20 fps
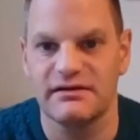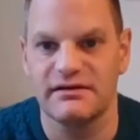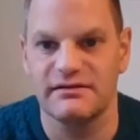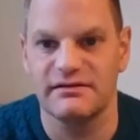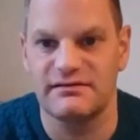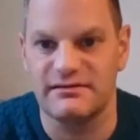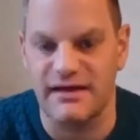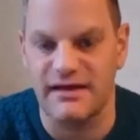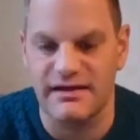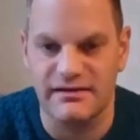
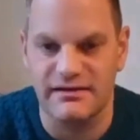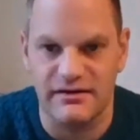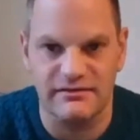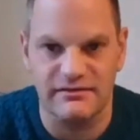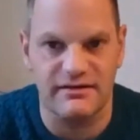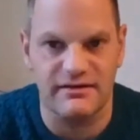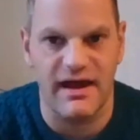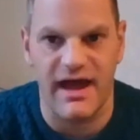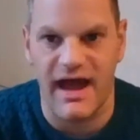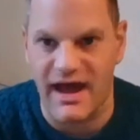They know
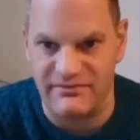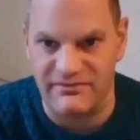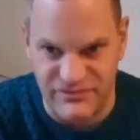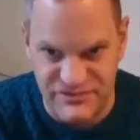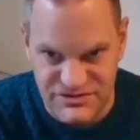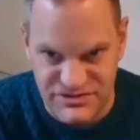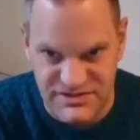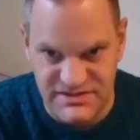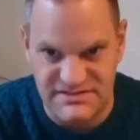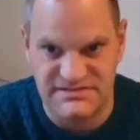their
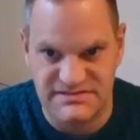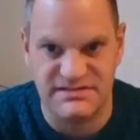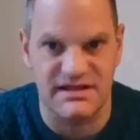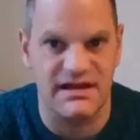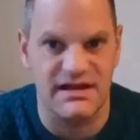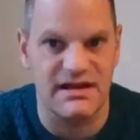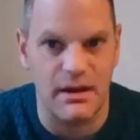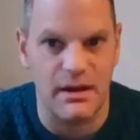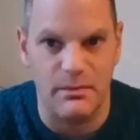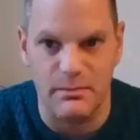averages,
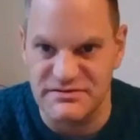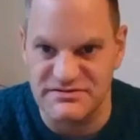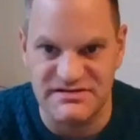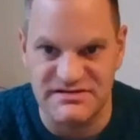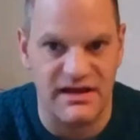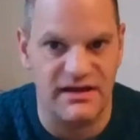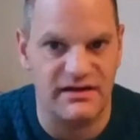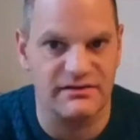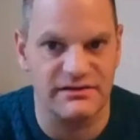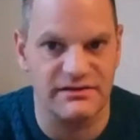their numbers
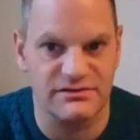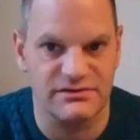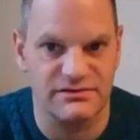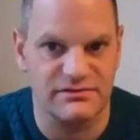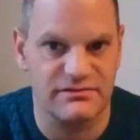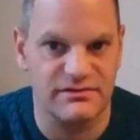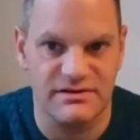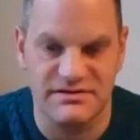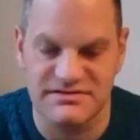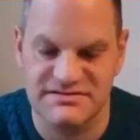out, the
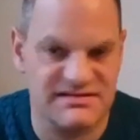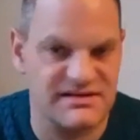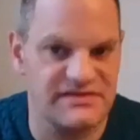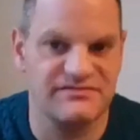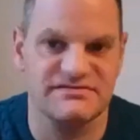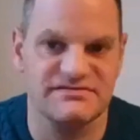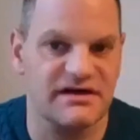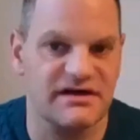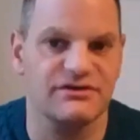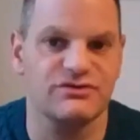
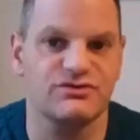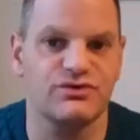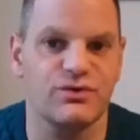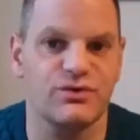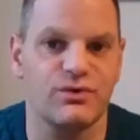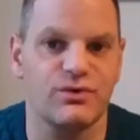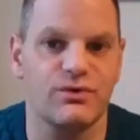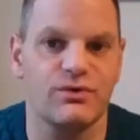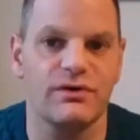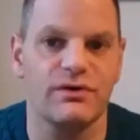CVs out the
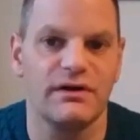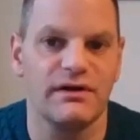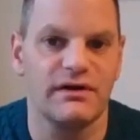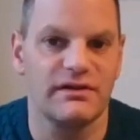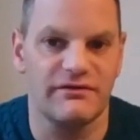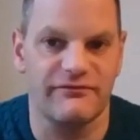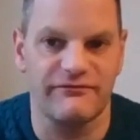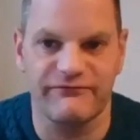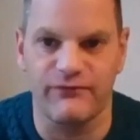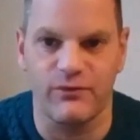door,
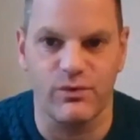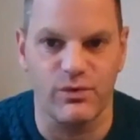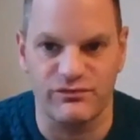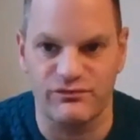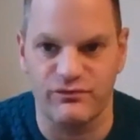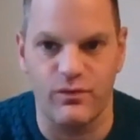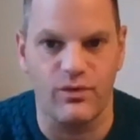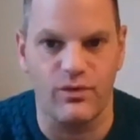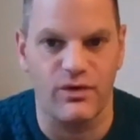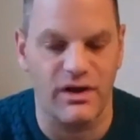the forward
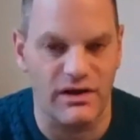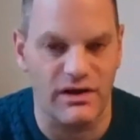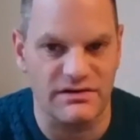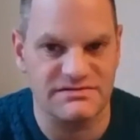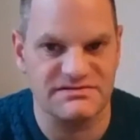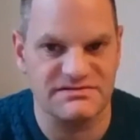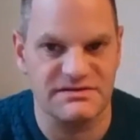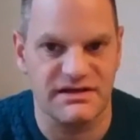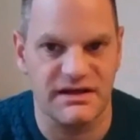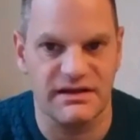
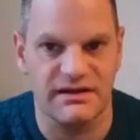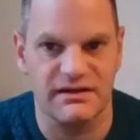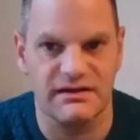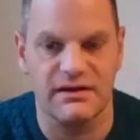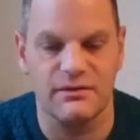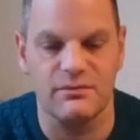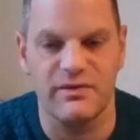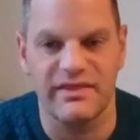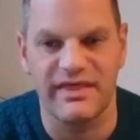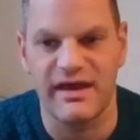
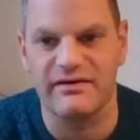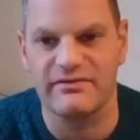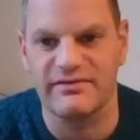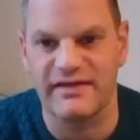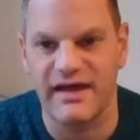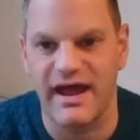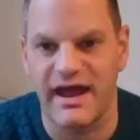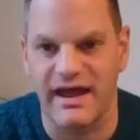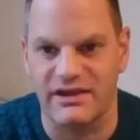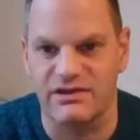forecasting, and without
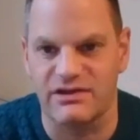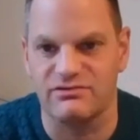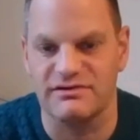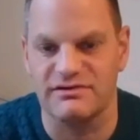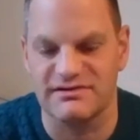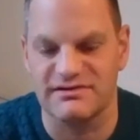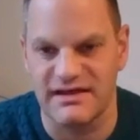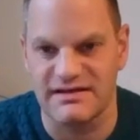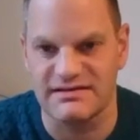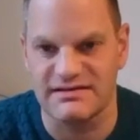that
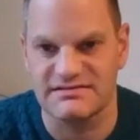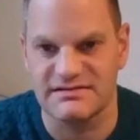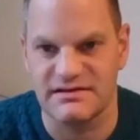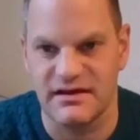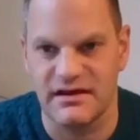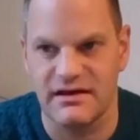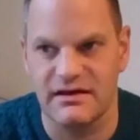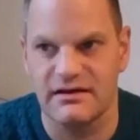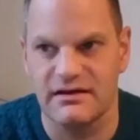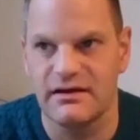accurate
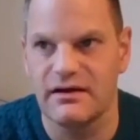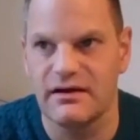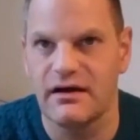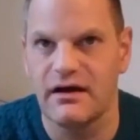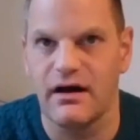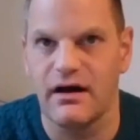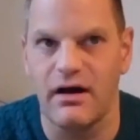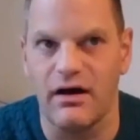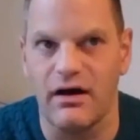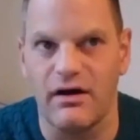data,
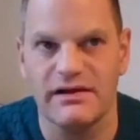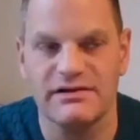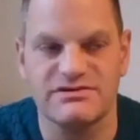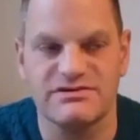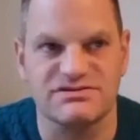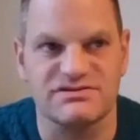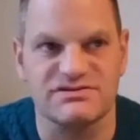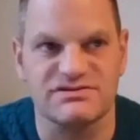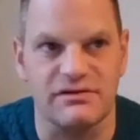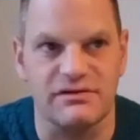I
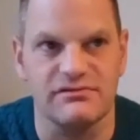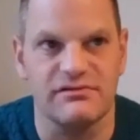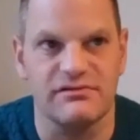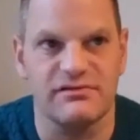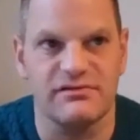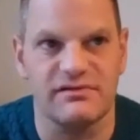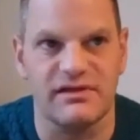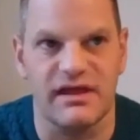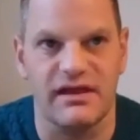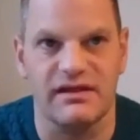just don't
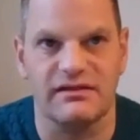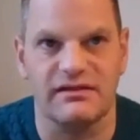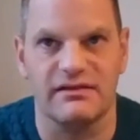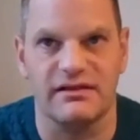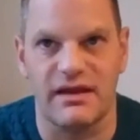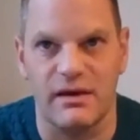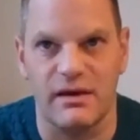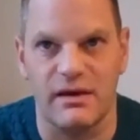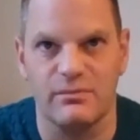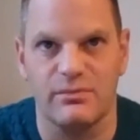think
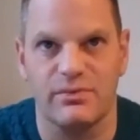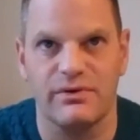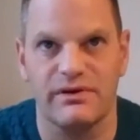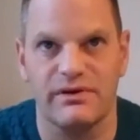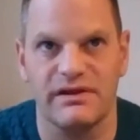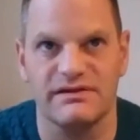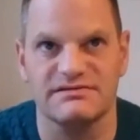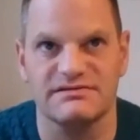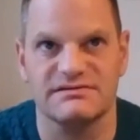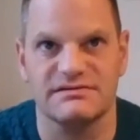the
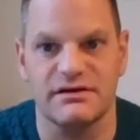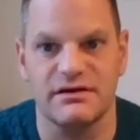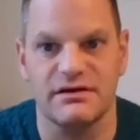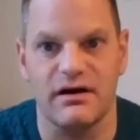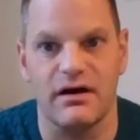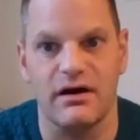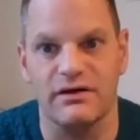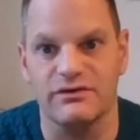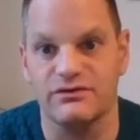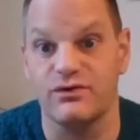companies that
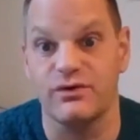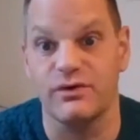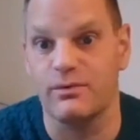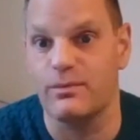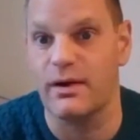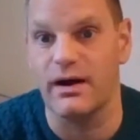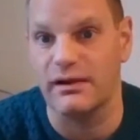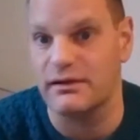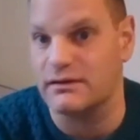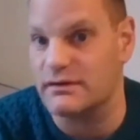are doing
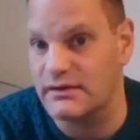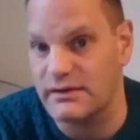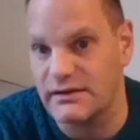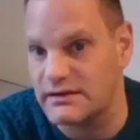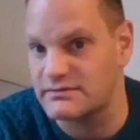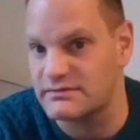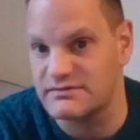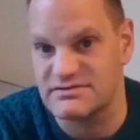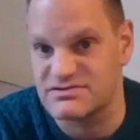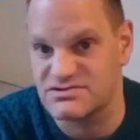well
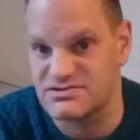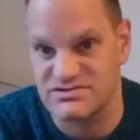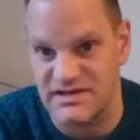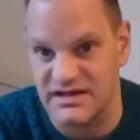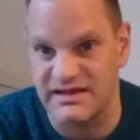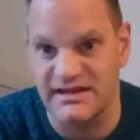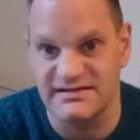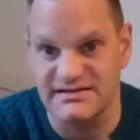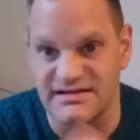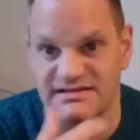
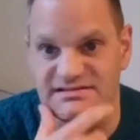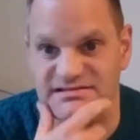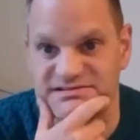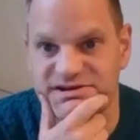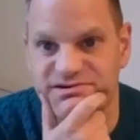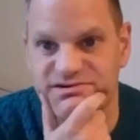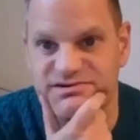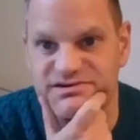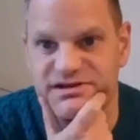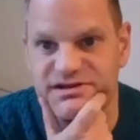take their data
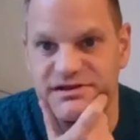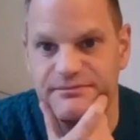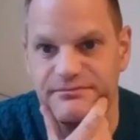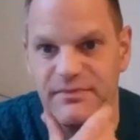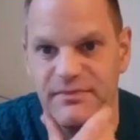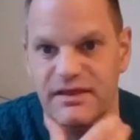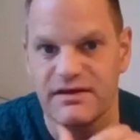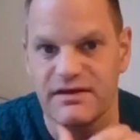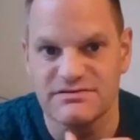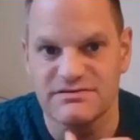seriously.
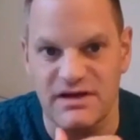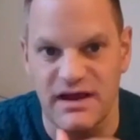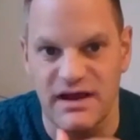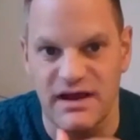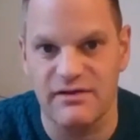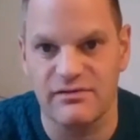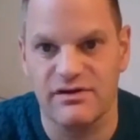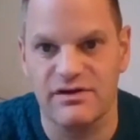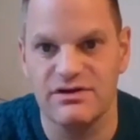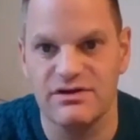So
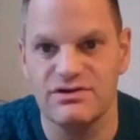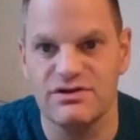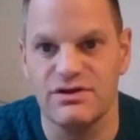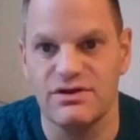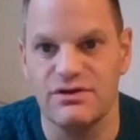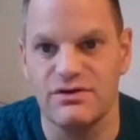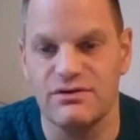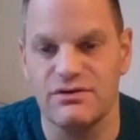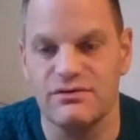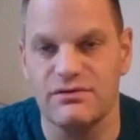how can
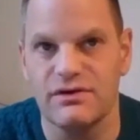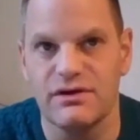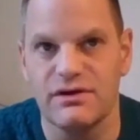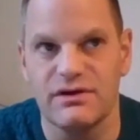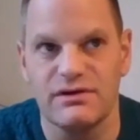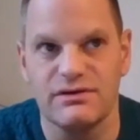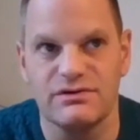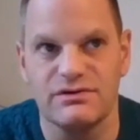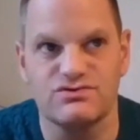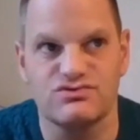you
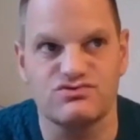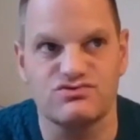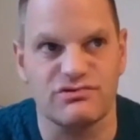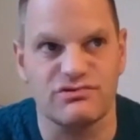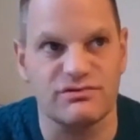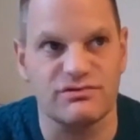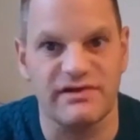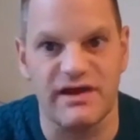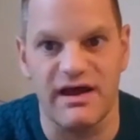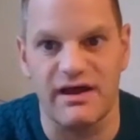
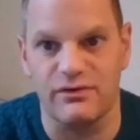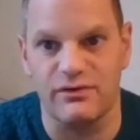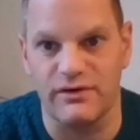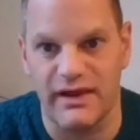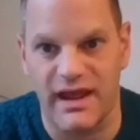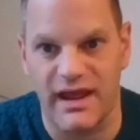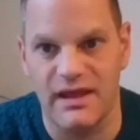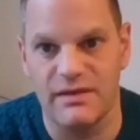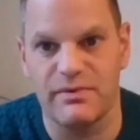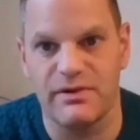drill down on
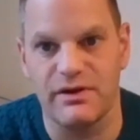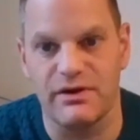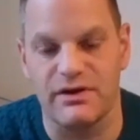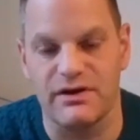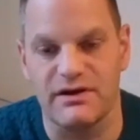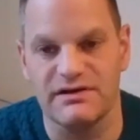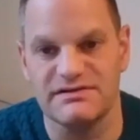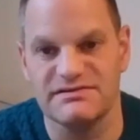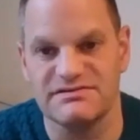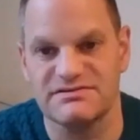
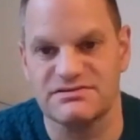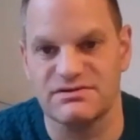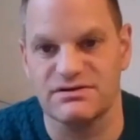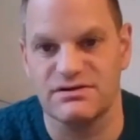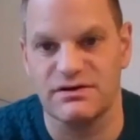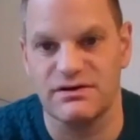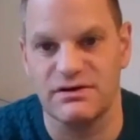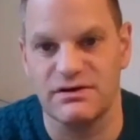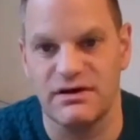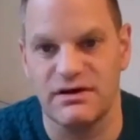KPIs
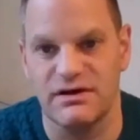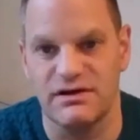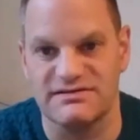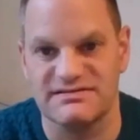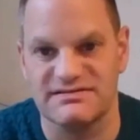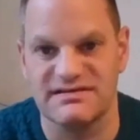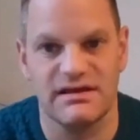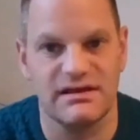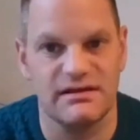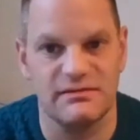to a
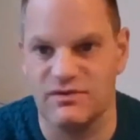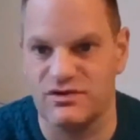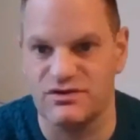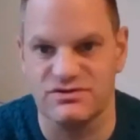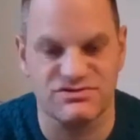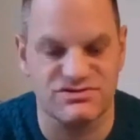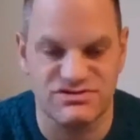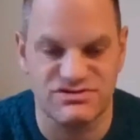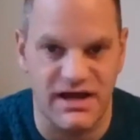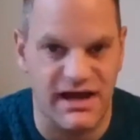team
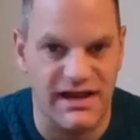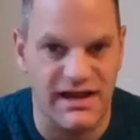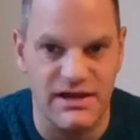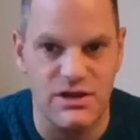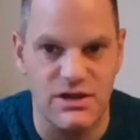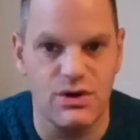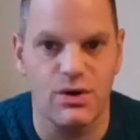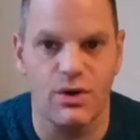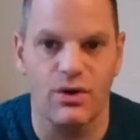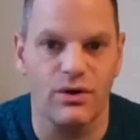that just are
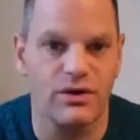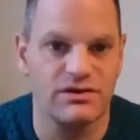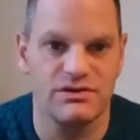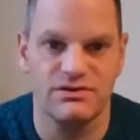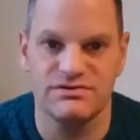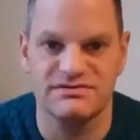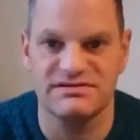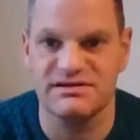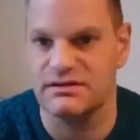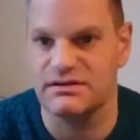not
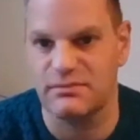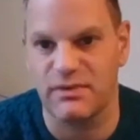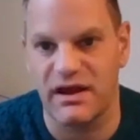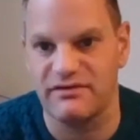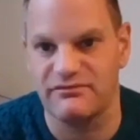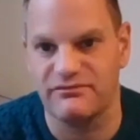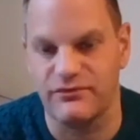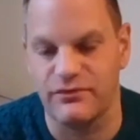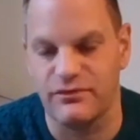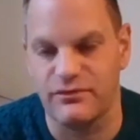using the
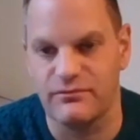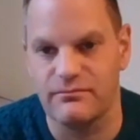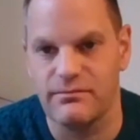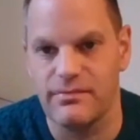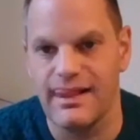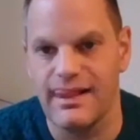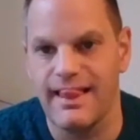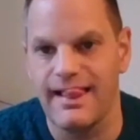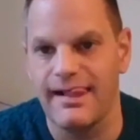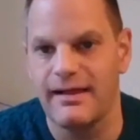platform?